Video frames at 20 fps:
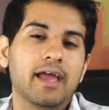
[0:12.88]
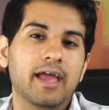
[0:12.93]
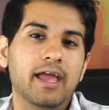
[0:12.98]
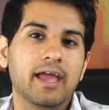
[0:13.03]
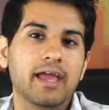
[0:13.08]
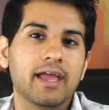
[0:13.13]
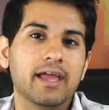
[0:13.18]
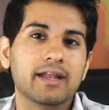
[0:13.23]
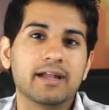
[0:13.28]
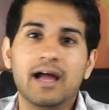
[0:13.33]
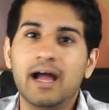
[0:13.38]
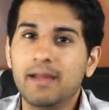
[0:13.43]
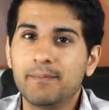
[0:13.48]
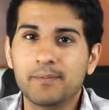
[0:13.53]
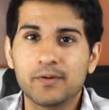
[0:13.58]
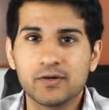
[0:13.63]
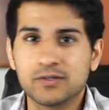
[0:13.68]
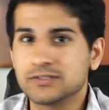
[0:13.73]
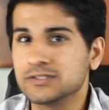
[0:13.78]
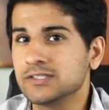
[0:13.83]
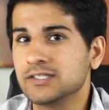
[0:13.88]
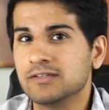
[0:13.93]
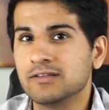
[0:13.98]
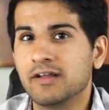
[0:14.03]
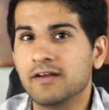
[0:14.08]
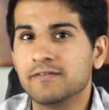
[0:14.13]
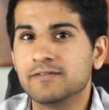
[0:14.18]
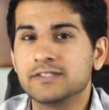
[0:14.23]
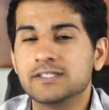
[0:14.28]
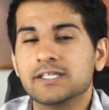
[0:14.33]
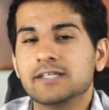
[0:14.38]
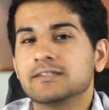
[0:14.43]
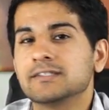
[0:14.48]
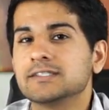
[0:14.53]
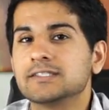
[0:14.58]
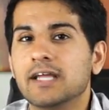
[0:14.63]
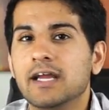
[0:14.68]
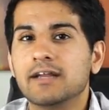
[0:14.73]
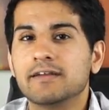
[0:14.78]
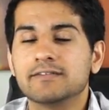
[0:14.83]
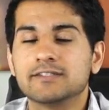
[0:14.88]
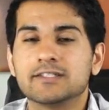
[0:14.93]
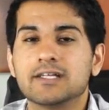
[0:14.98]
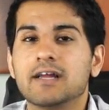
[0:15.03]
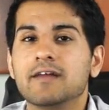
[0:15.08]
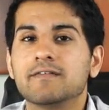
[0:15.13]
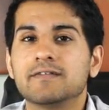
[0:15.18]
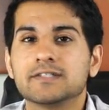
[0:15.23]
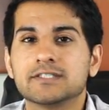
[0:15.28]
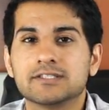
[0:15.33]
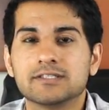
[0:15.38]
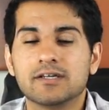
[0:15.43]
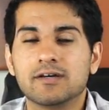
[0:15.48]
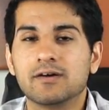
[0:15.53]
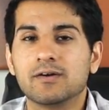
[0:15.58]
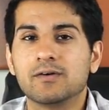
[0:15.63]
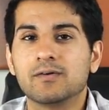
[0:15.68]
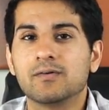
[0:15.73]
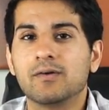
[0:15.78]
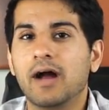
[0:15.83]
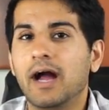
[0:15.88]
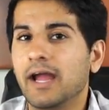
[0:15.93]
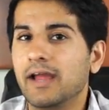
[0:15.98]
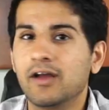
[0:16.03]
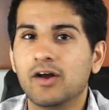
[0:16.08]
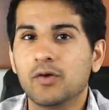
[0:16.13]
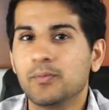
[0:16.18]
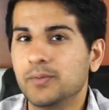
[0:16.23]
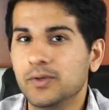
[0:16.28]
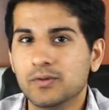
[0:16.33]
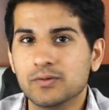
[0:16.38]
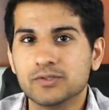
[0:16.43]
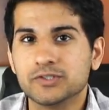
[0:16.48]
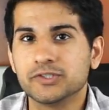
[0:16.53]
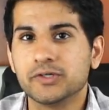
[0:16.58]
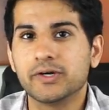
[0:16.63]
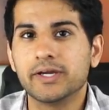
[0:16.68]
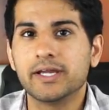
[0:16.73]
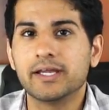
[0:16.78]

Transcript: And I personally love seeing this kind of stuff, so I hope you enjoy